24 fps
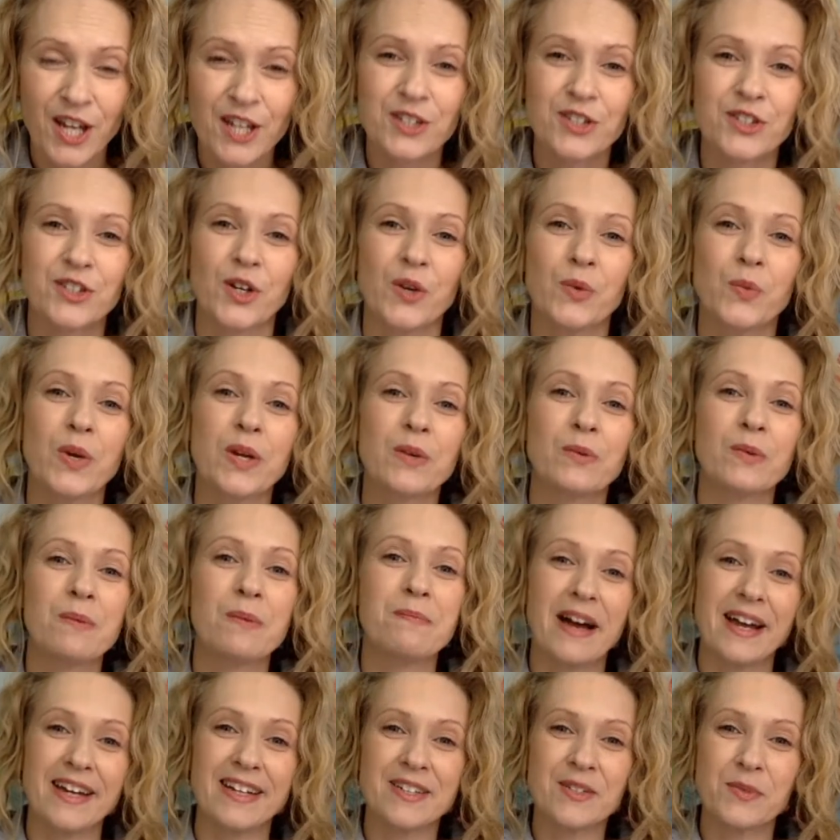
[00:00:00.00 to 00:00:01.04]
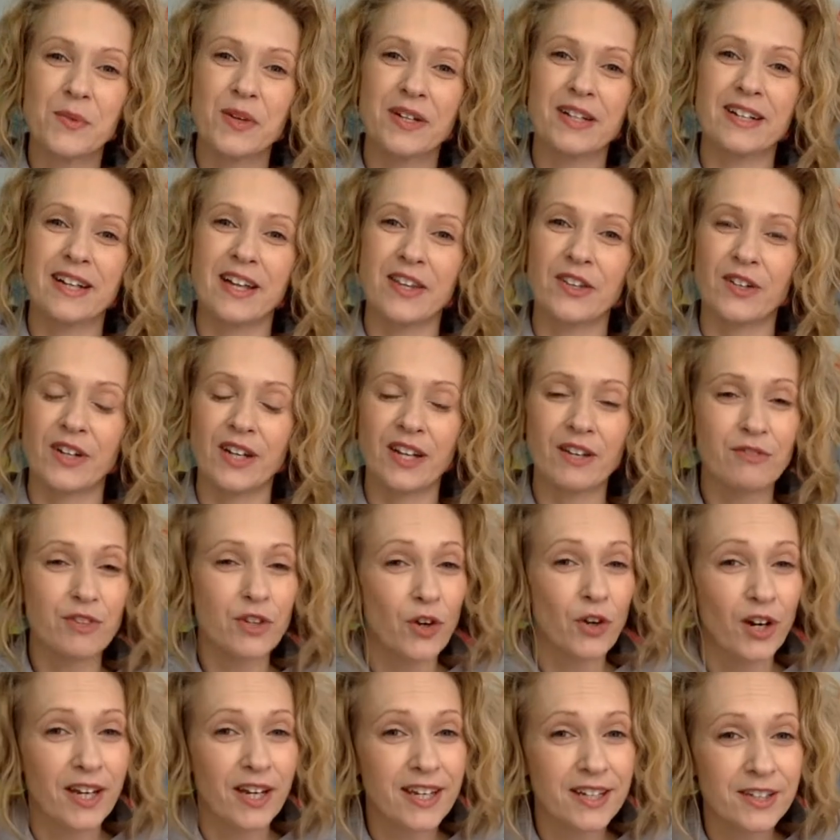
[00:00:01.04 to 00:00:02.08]
So we remind one another, if
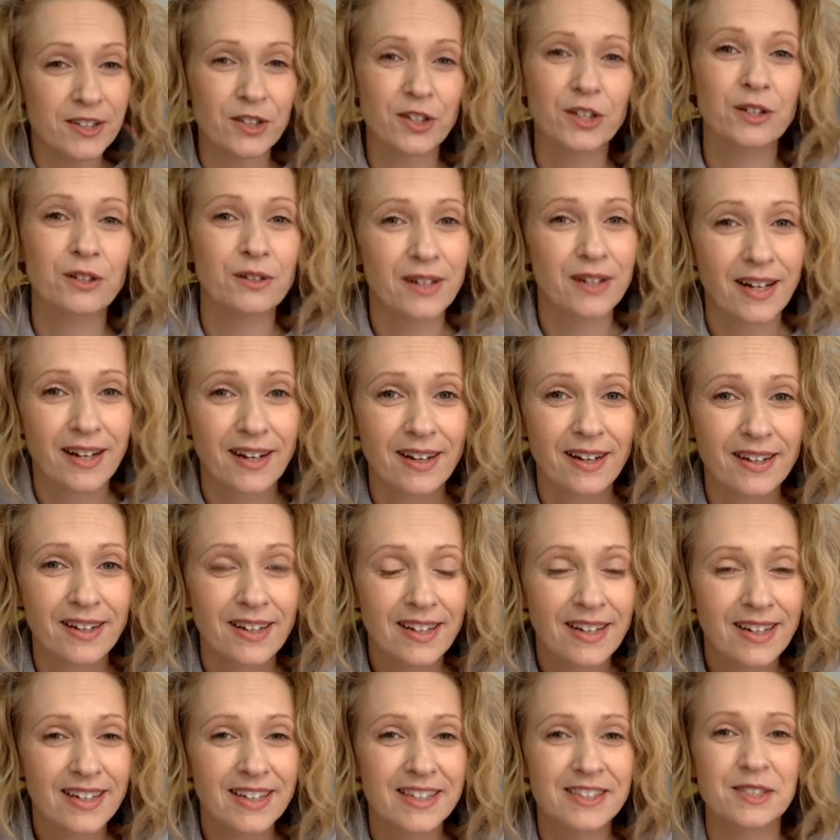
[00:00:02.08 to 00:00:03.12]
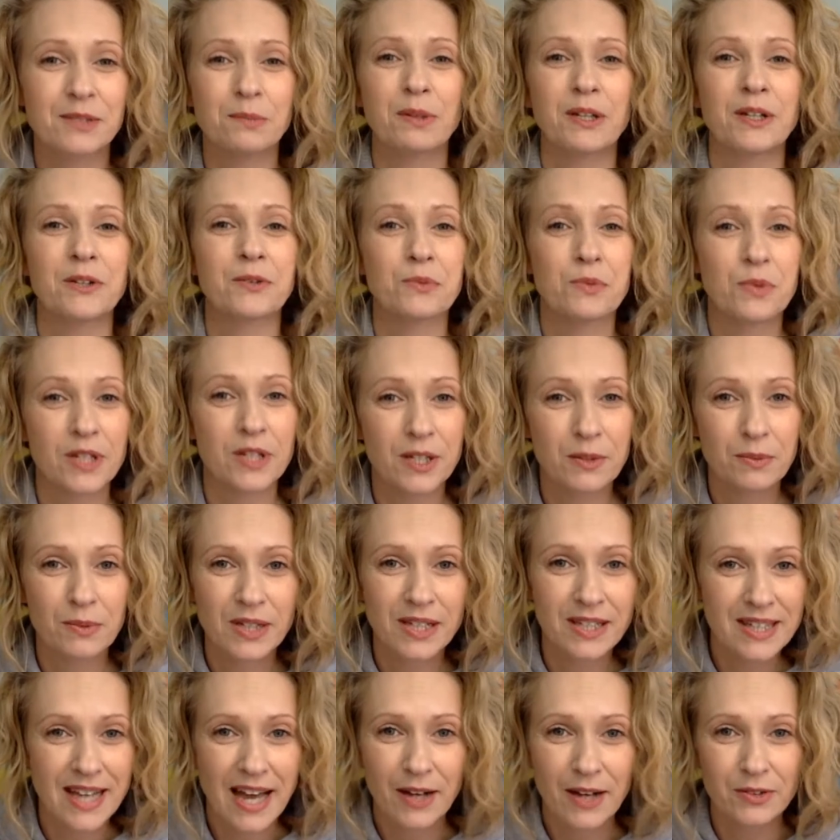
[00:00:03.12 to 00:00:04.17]
your inner critic is being really,
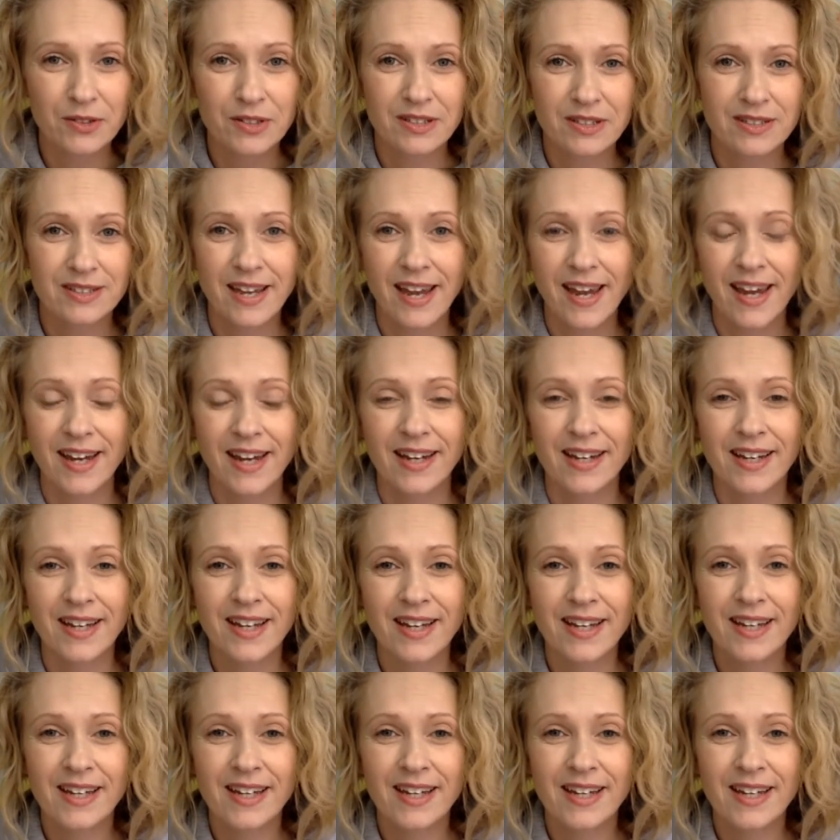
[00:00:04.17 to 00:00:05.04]
really loud today,